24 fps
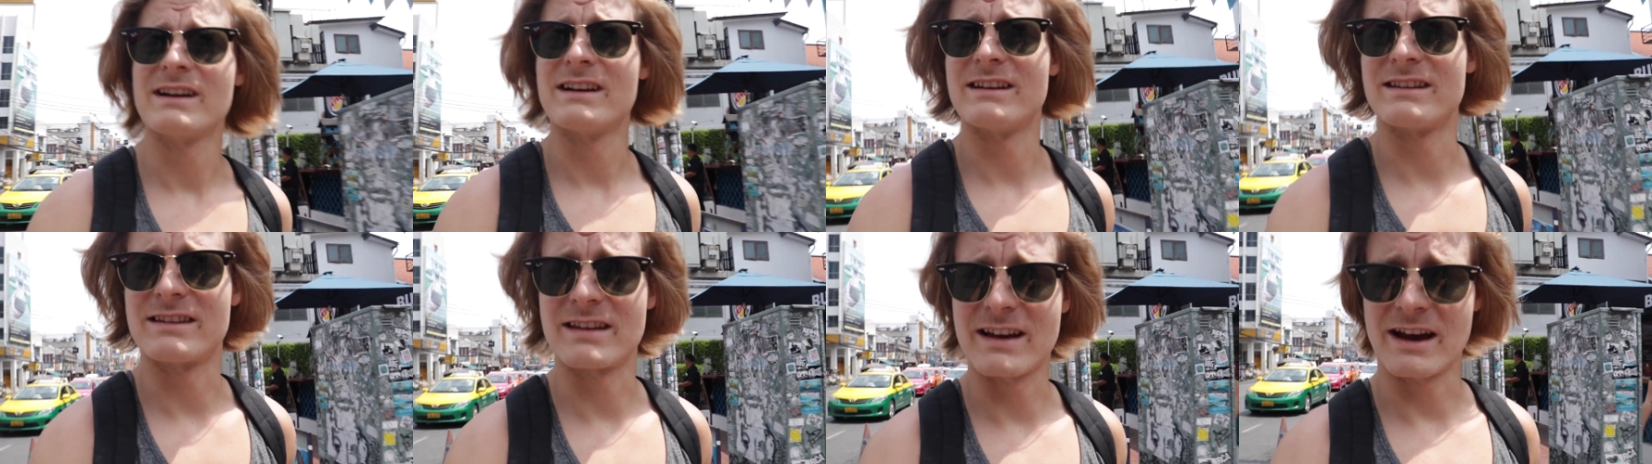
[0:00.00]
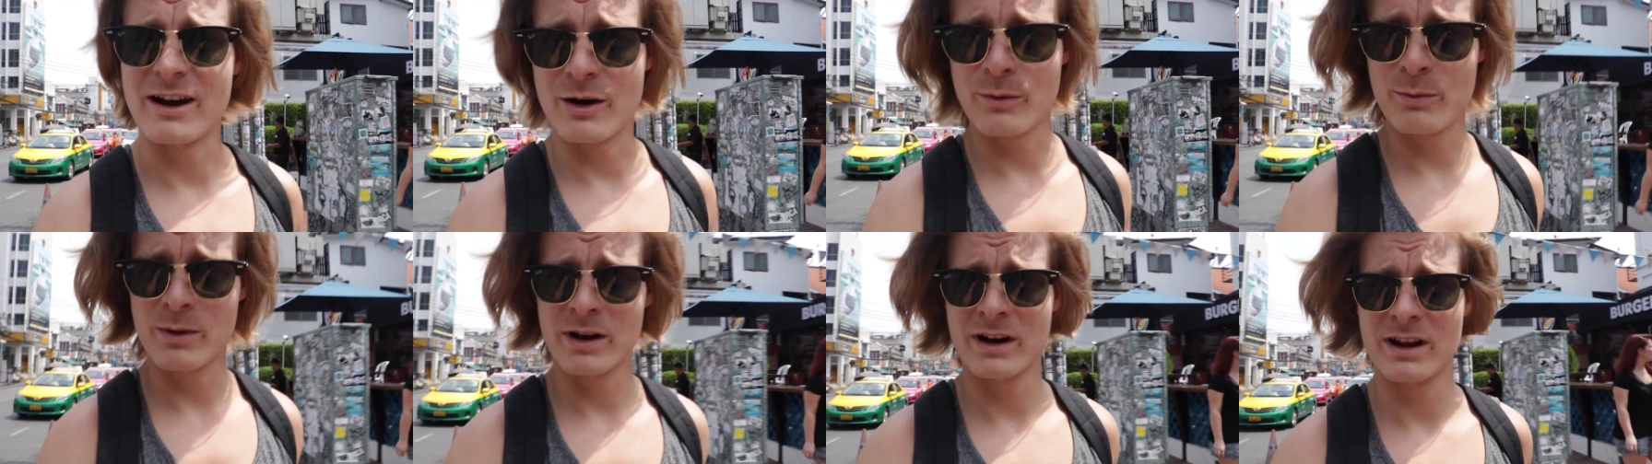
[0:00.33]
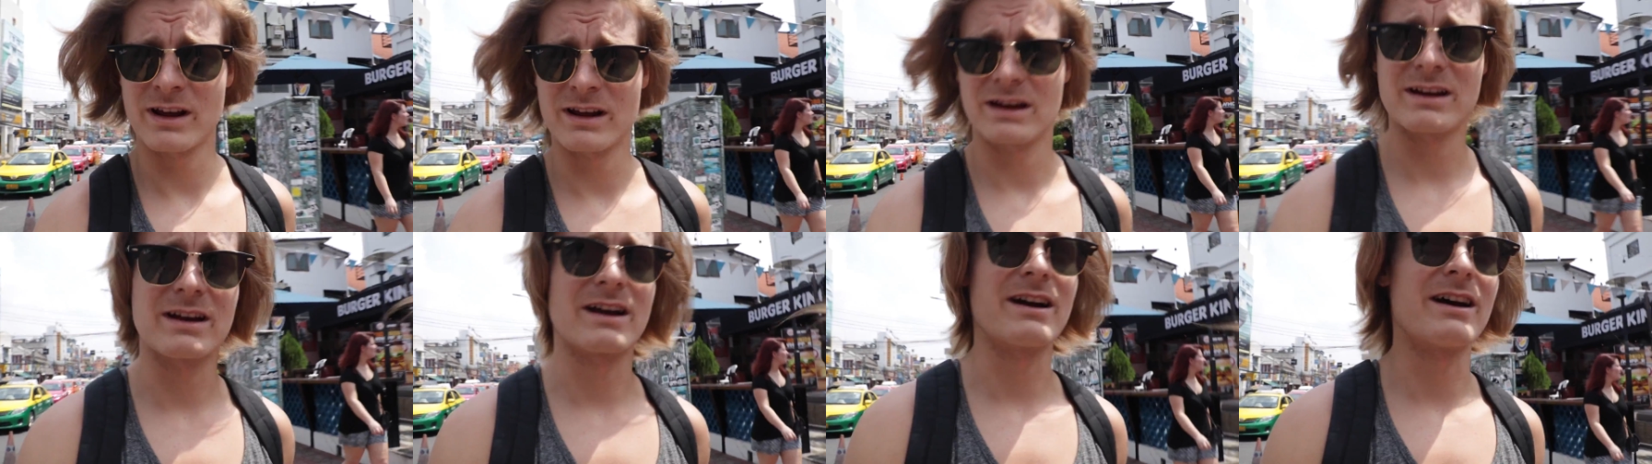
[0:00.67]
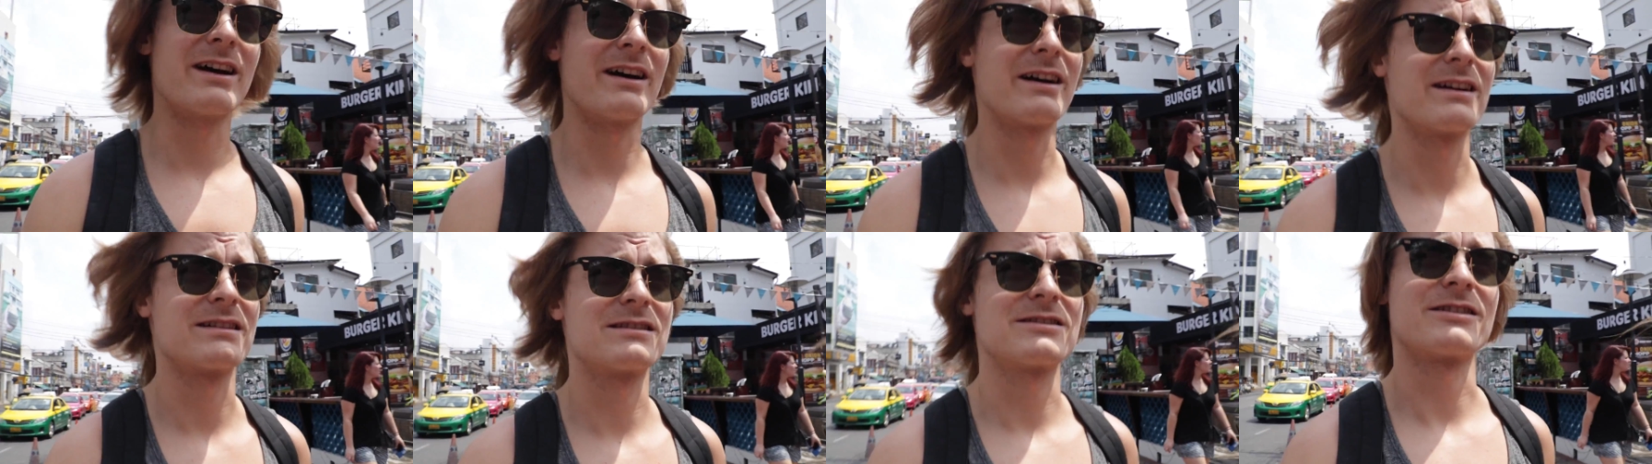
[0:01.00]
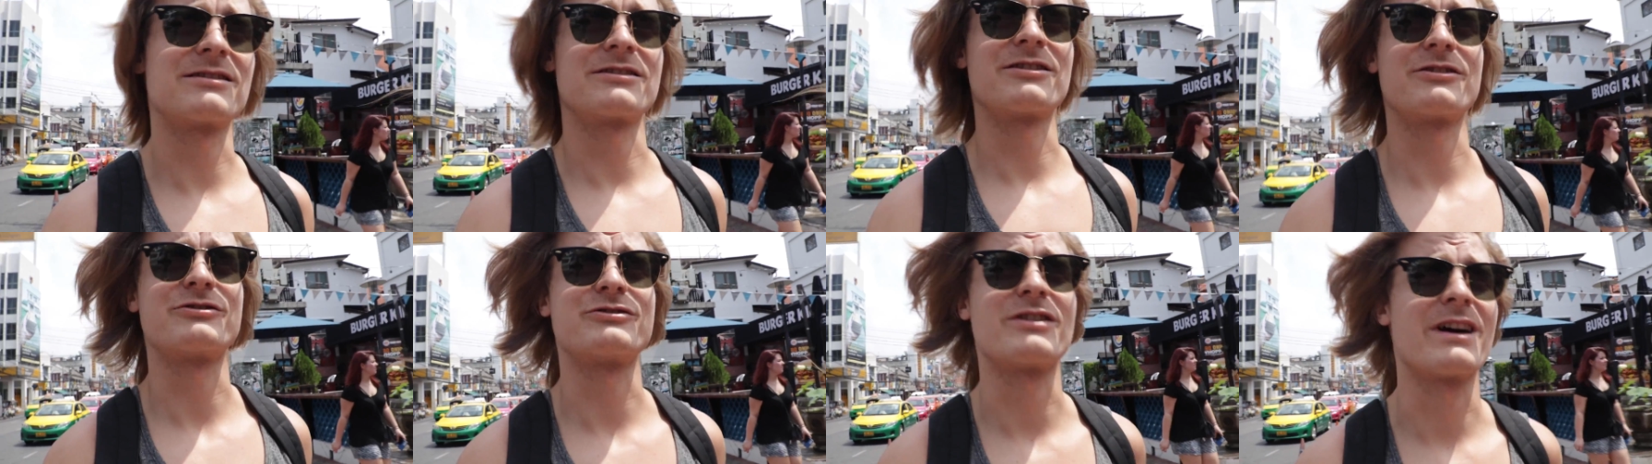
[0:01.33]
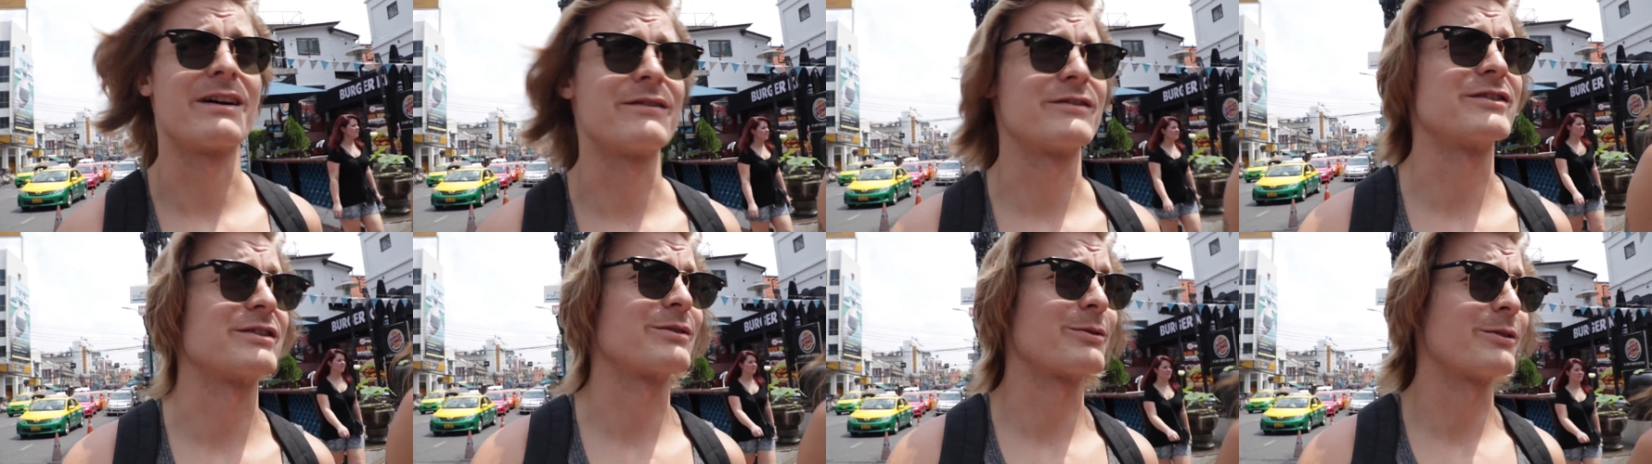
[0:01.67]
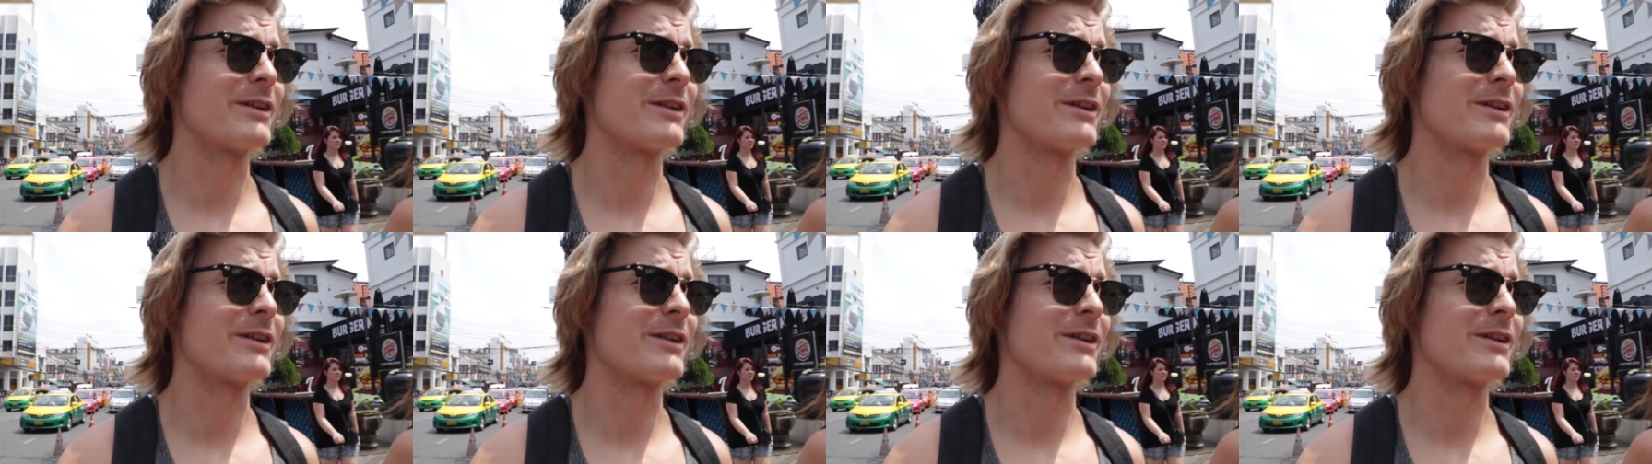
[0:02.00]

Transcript: It's how many uh, tuk-tuk drivers